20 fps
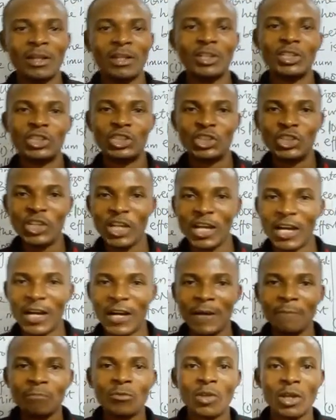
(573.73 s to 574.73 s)

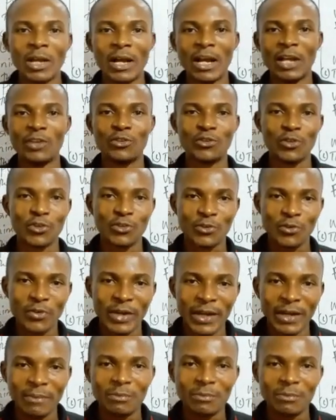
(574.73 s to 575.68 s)
share and subscribe.